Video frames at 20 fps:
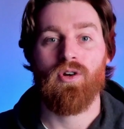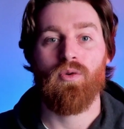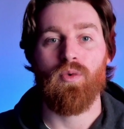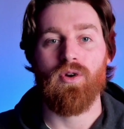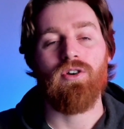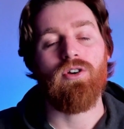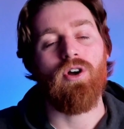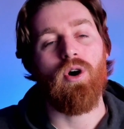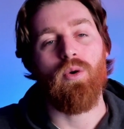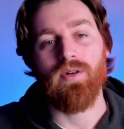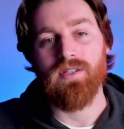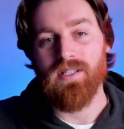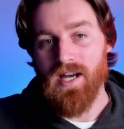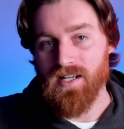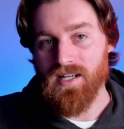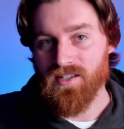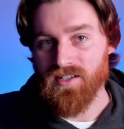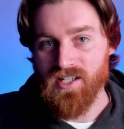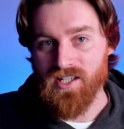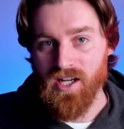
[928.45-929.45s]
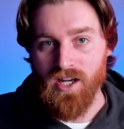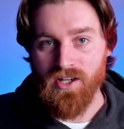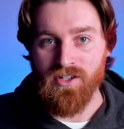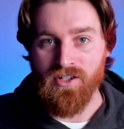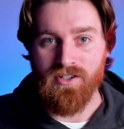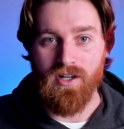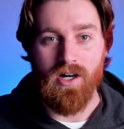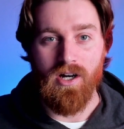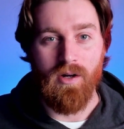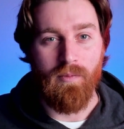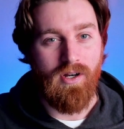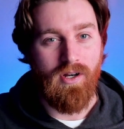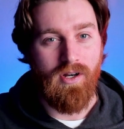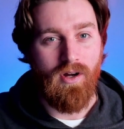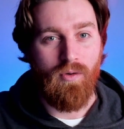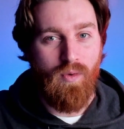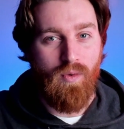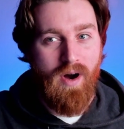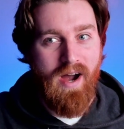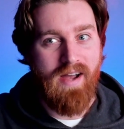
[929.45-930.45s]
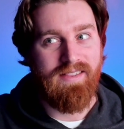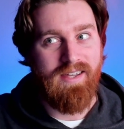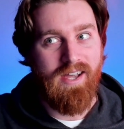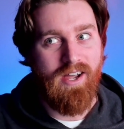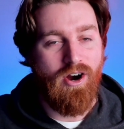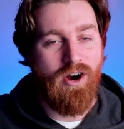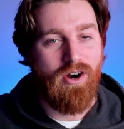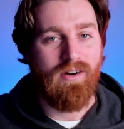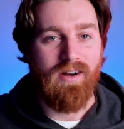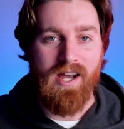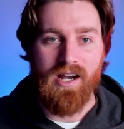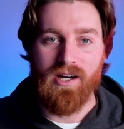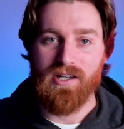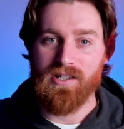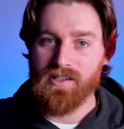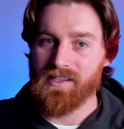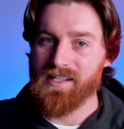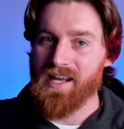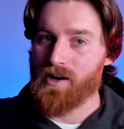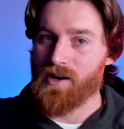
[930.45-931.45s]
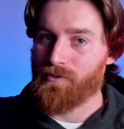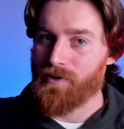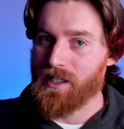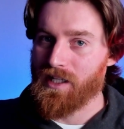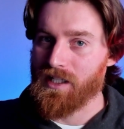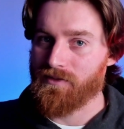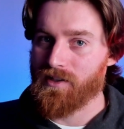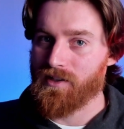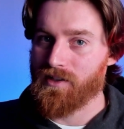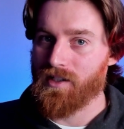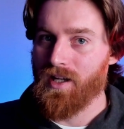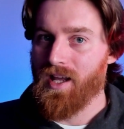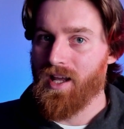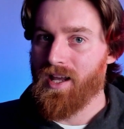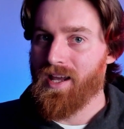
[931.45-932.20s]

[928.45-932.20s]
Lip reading: We know what the hesitations are, and we know why they aren't actually that relevant,